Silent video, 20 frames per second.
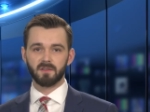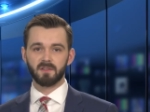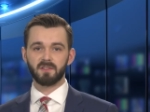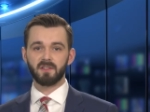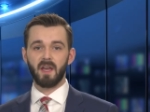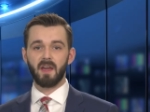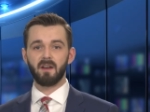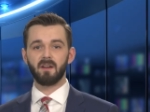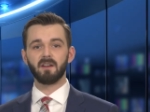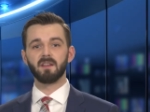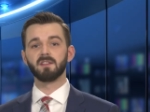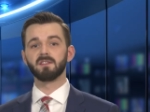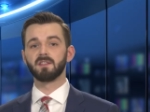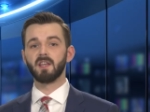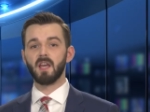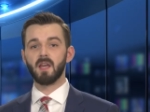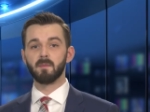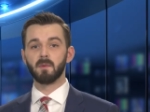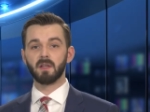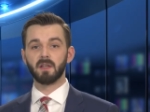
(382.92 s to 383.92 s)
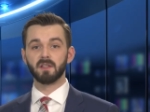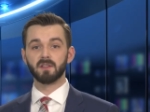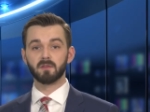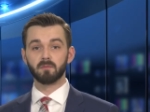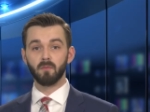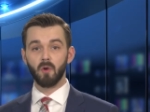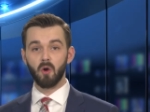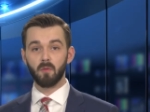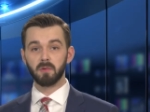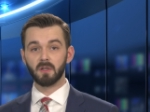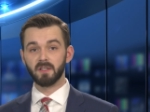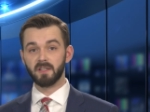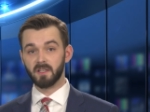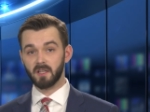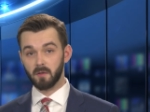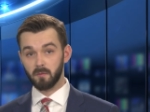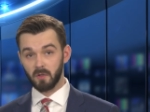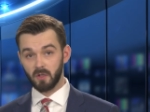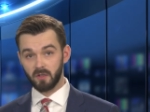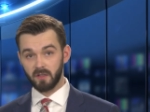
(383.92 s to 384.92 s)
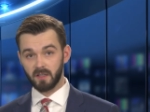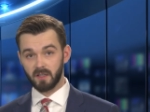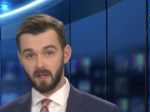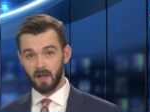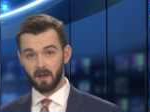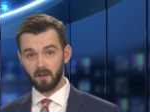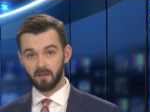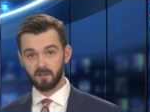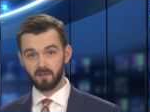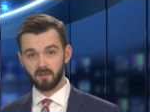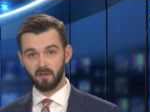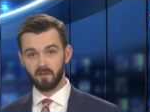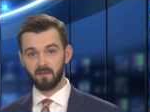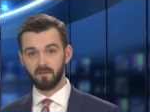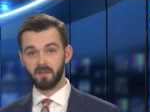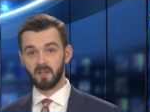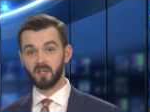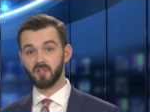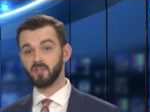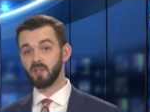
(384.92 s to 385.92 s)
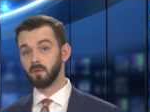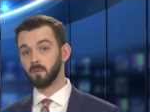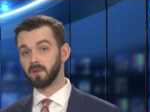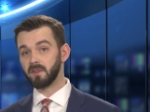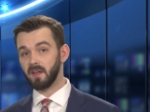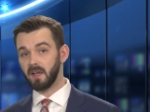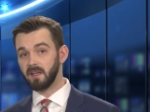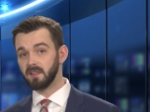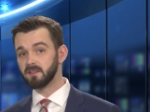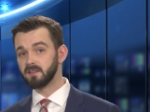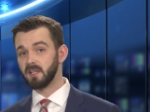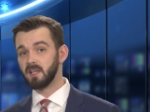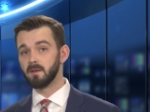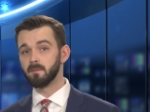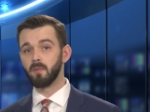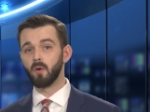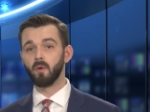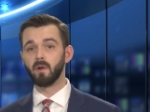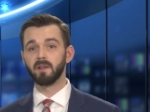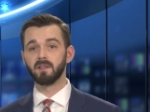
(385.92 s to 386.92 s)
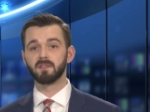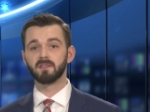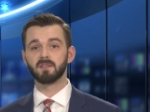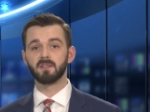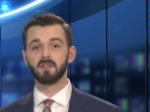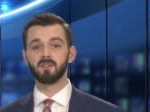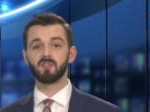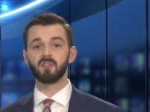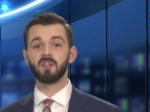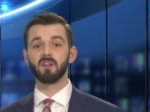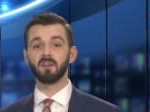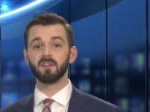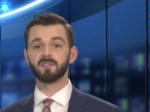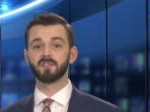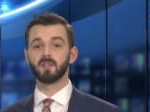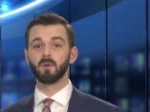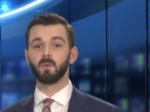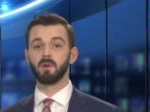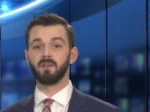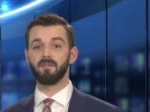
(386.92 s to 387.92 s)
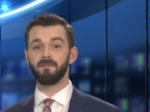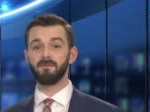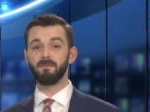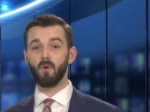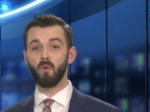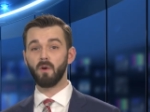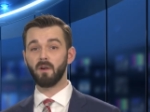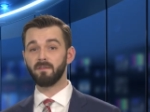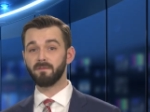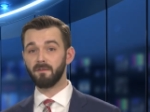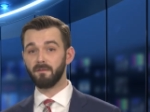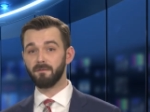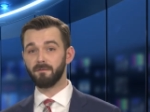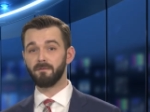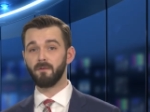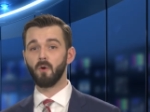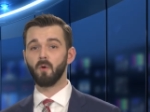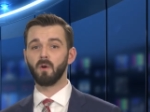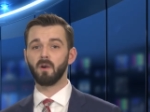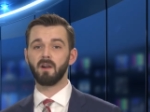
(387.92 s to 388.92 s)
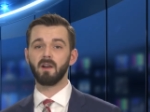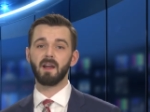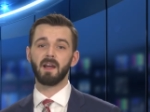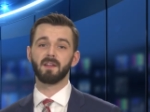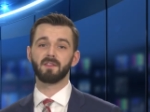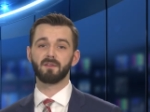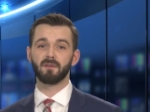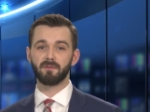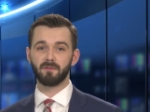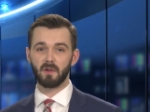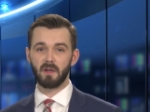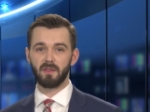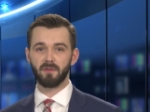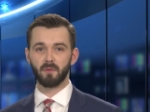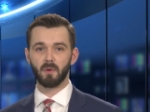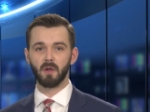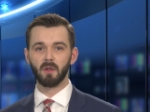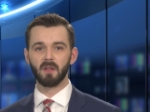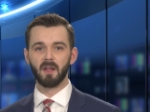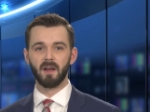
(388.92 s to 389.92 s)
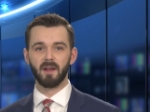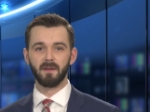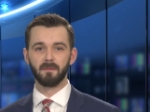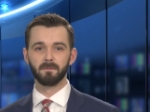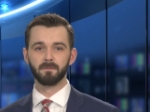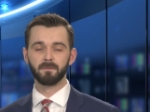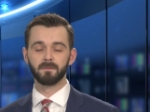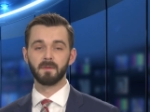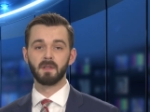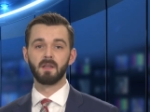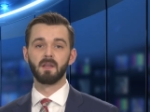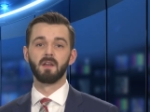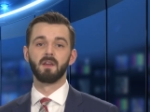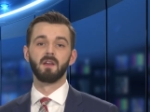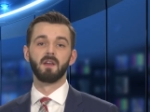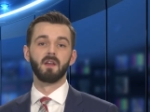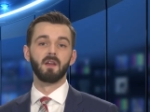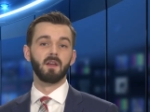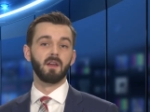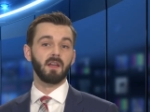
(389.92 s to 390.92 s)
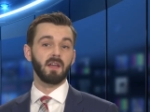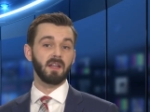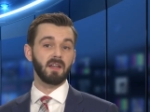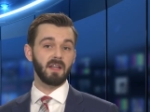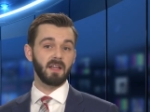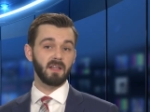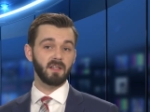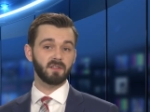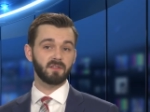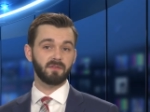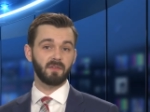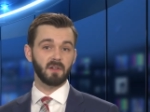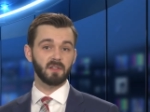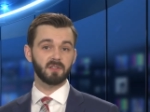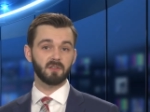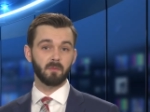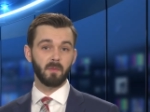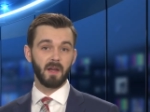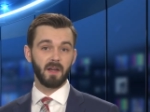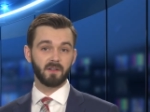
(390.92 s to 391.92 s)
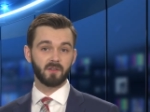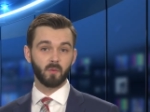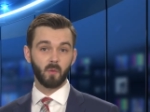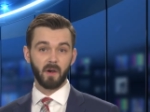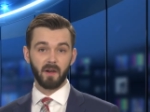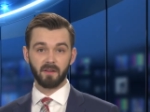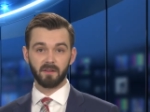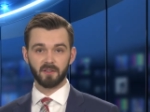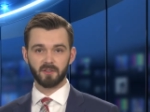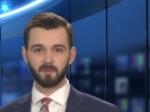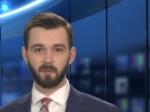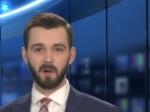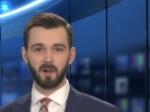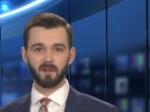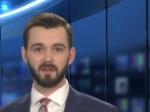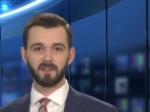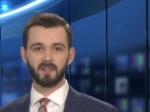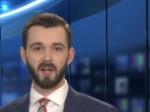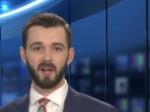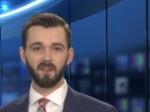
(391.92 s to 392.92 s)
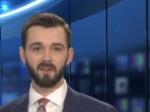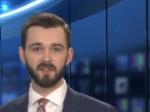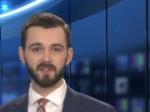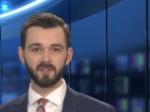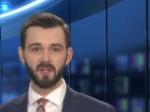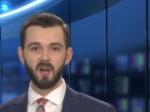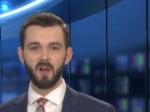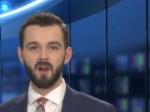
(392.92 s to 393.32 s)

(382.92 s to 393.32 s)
in Saturday's game against Moberly Community College, finishing with 18 points, and she also went four for four at the free throw line. In his first match wearing the Spartan colors,